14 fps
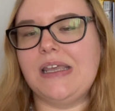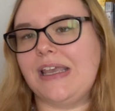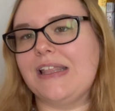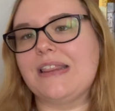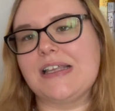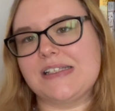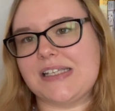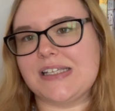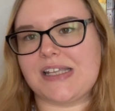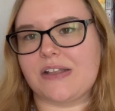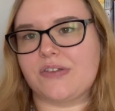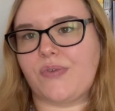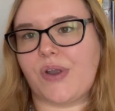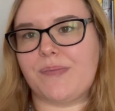In this, it
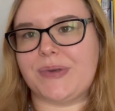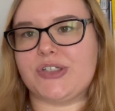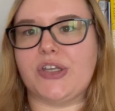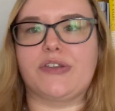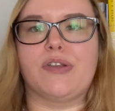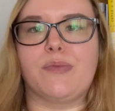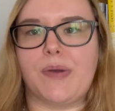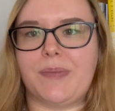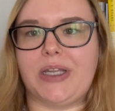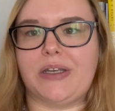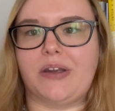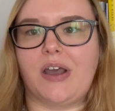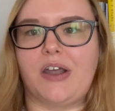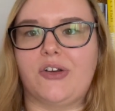sounds very much like the
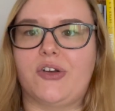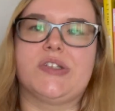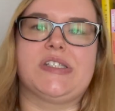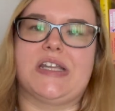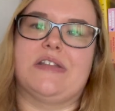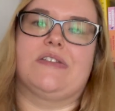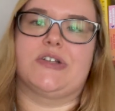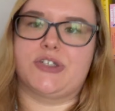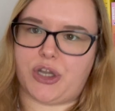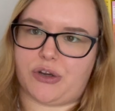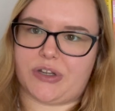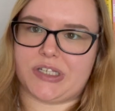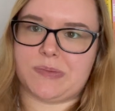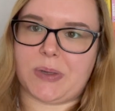women understand their
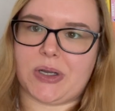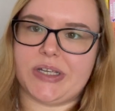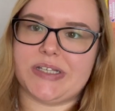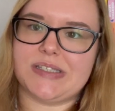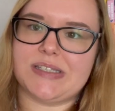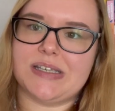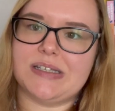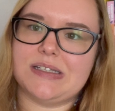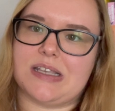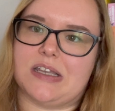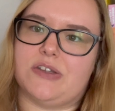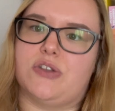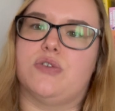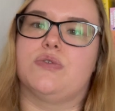shared experiences
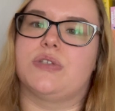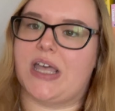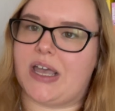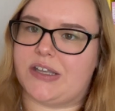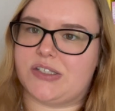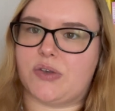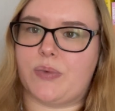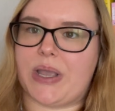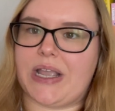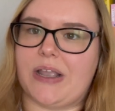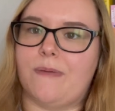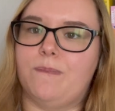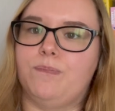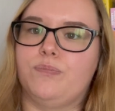and use that as a
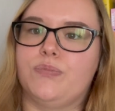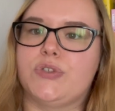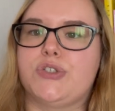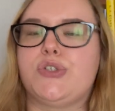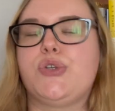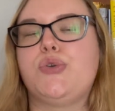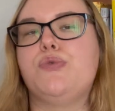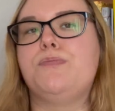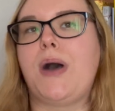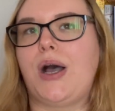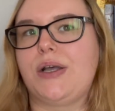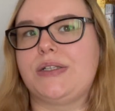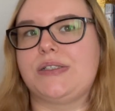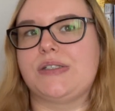way to
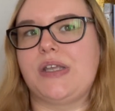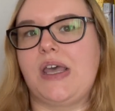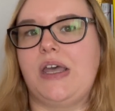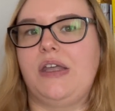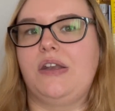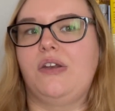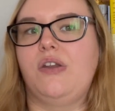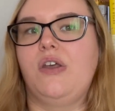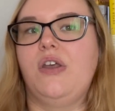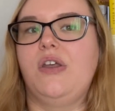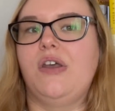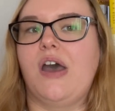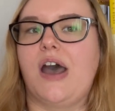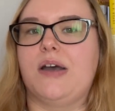bond and
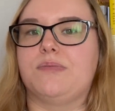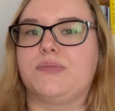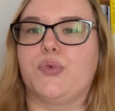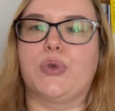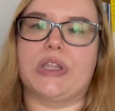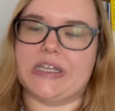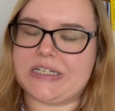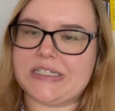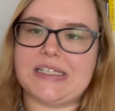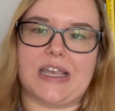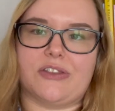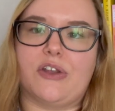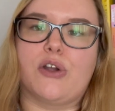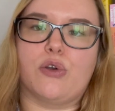um, really
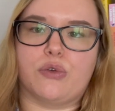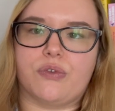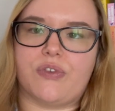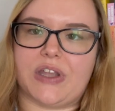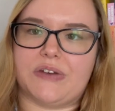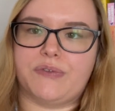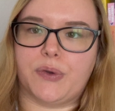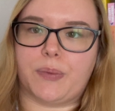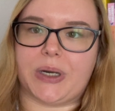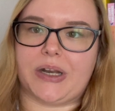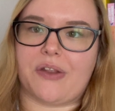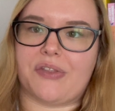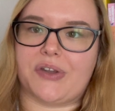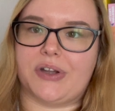decide their own fate for one
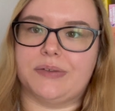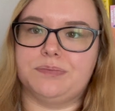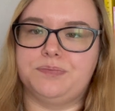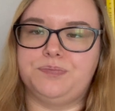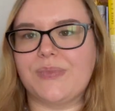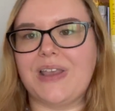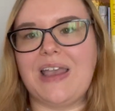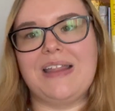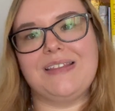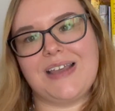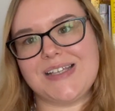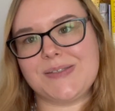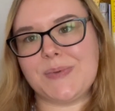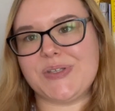another. And
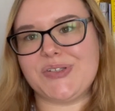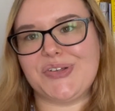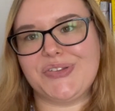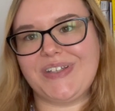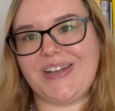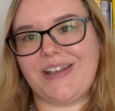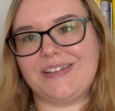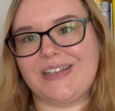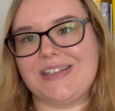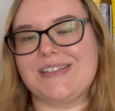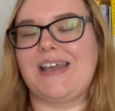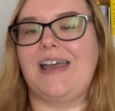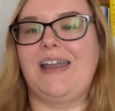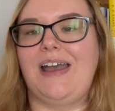last but certainly not
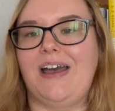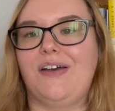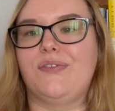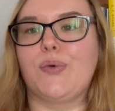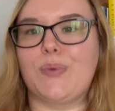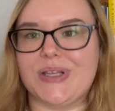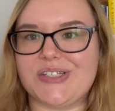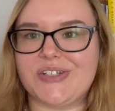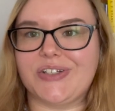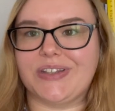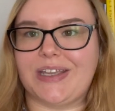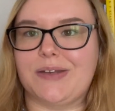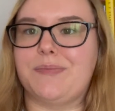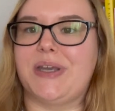least, I have Western
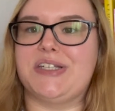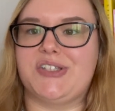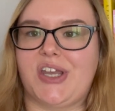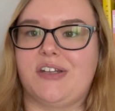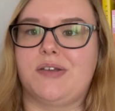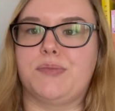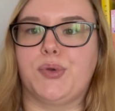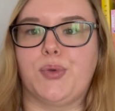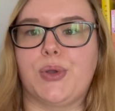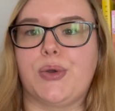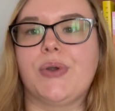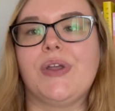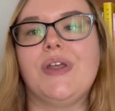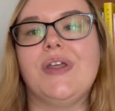Lane by Chetna Maroo.